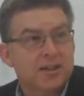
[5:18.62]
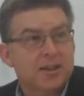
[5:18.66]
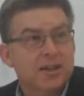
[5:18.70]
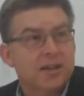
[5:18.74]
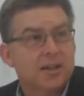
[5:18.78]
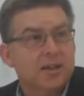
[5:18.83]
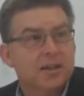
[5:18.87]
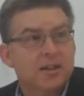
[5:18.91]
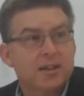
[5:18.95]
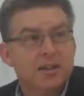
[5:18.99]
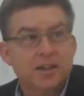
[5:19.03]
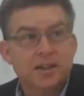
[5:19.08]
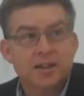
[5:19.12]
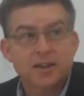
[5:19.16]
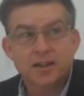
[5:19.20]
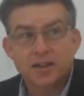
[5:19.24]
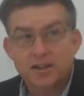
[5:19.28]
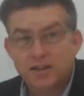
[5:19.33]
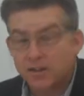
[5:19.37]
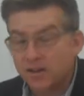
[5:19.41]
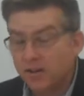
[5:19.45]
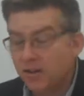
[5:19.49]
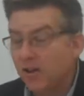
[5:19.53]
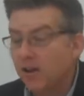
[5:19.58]
And they
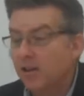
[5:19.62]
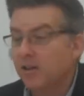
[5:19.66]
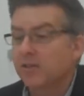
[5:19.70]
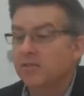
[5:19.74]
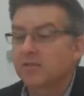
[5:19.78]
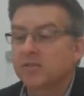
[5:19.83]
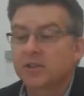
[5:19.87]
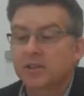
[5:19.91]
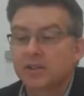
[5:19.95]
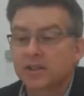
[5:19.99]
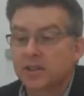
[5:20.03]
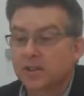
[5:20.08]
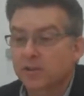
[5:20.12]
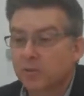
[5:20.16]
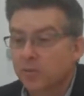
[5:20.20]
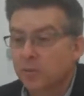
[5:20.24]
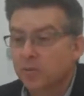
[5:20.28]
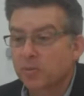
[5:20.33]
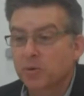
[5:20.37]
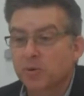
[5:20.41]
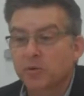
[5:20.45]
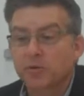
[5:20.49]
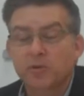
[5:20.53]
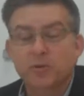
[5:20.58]
lend a lot of it, and that's
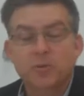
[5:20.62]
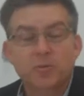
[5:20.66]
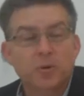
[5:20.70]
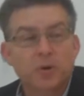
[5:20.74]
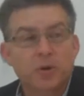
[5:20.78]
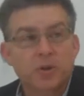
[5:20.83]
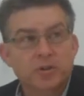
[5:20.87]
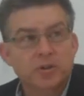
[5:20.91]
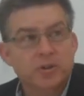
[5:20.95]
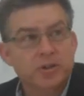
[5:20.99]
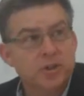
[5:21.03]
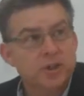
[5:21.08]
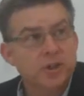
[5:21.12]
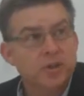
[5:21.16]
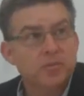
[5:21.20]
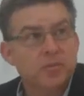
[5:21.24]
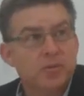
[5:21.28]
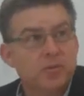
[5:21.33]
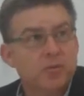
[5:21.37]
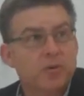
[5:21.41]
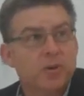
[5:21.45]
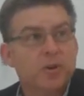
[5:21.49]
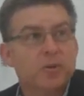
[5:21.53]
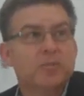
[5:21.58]
where most of the margin
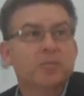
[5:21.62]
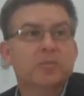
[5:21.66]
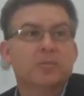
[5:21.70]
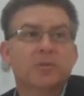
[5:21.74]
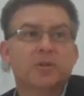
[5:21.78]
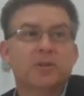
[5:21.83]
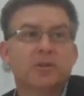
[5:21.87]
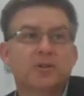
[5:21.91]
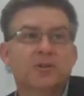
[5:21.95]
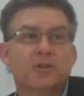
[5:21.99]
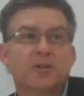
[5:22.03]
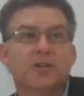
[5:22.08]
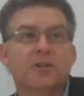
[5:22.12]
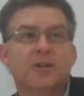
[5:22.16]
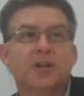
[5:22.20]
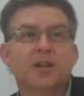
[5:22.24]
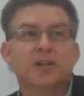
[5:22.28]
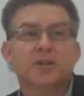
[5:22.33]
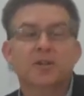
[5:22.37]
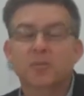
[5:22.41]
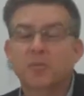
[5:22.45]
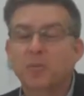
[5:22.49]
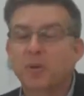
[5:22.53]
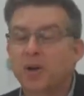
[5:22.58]
comes from. You
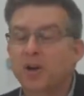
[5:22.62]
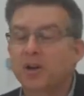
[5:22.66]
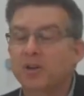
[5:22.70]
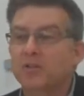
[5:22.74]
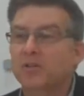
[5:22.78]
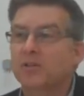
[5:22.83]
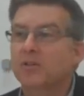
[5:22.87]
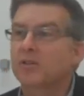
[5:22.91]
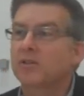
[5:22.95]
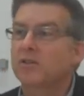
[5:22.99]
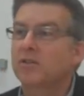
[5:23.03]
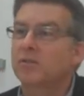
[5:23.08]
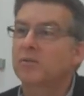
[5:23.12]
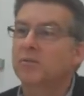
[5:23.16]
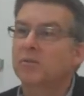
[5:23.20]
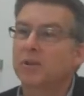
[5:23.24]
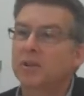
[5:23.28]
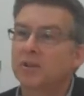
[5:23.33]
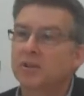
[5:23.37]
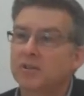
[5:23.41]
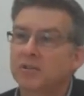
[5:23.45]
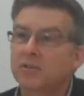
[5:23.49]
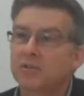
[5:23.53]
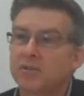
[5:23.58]
collect deposits that are
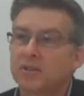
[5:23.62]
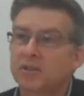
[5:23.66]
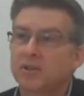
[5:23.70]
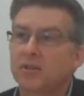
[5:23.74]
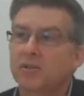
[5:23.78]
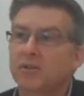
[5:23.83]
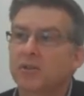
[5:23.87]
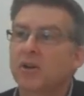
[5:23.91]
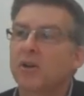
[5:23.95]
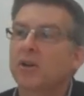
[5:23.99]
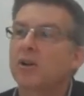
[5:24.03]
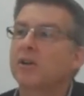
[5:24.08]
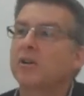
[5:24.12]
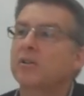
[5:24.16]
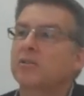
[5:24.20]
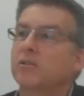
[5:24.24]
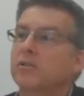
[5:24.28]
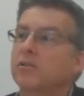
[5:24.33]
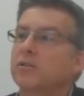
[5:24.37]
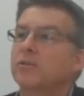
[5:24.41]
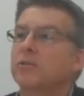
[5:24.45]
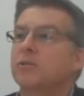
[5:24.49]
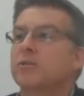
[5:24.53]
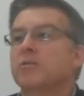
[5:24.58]
relatively low
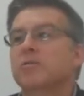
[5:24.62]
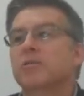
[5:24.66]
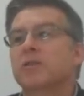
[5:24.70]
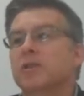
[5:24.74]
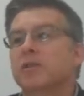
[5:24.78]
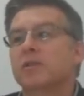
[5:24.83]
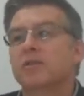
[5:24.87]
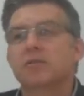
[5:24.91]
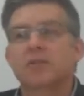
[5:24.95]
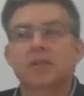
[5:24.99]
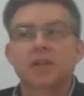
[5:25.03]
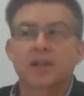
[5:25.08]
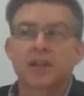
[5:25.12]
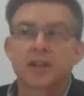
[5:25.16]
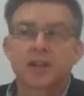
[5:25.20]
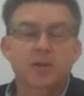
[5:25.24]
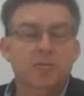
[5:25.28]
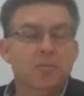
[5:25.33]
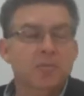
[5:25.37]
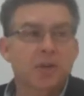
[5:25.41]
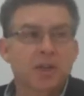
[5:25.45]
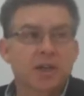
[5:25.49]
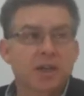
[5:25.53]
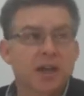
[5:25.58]
cost, you turn around, you lend
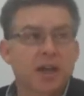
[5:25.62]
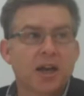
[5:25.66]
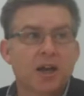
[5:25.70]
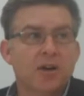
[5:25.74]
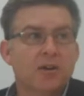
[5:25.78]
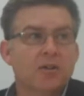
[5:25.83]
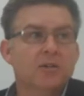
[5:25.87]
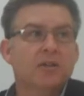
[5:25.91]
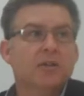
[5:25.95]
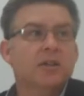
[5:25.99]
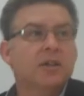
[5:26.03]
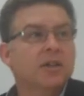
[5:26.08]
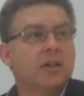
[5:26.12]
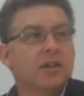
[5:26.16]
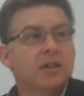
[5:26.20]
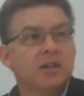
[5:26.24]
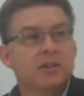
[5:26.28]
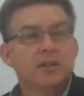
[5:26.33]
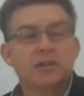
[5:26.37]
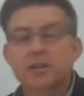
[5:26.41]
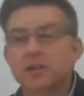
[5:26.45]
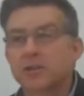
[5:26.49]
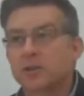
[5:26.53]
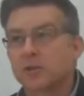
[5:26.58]
that money out,
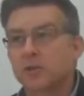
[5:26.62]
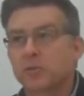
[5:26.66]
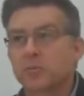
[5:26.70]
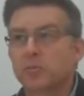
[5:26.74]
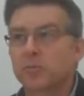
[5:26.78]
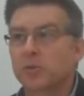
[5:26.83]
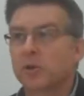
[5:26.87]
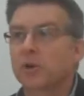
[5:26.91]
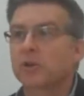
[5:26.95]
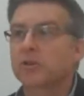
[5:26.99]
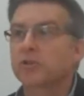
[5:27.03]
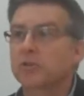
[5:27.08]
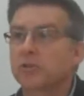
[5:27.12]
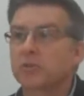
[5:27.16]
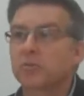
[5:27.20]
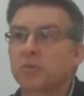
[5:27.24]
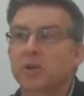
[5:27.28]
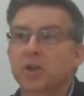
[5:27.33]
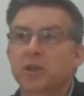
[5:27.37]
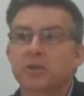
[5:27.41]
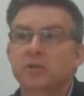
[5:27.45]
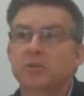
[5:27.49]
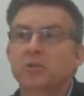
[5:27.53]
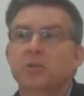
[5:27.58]
you get a good margin
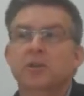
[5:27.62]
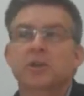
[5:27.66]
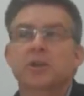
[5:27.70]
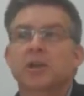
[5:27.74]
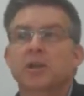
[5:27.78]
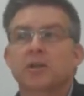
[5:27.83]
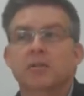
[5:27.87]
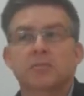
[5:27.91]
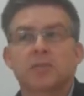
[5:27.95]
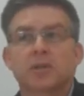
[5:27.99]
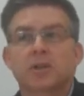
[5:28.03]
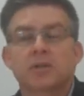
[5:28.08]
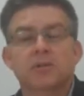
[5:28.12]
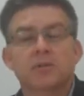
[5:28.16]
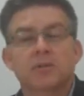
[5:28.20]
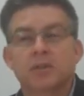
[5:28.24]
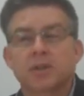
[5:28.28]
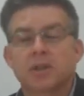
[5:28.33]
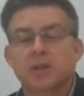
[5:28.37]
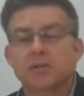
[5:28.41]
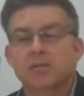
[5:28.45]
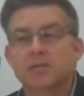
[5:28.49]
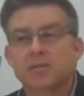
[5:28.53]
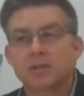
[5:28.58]
by doing that, and by
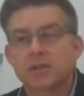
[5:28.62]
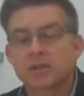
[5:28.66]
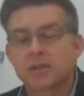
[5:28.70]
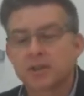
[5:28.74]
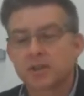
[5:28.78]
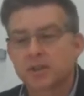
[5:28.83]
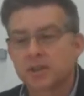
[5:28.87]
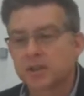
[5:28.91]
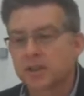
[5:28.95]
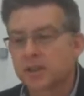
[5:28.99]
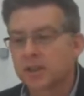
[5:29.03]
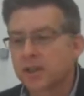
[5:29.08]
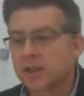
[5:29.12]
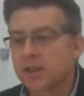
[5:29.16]
doing that efficiently.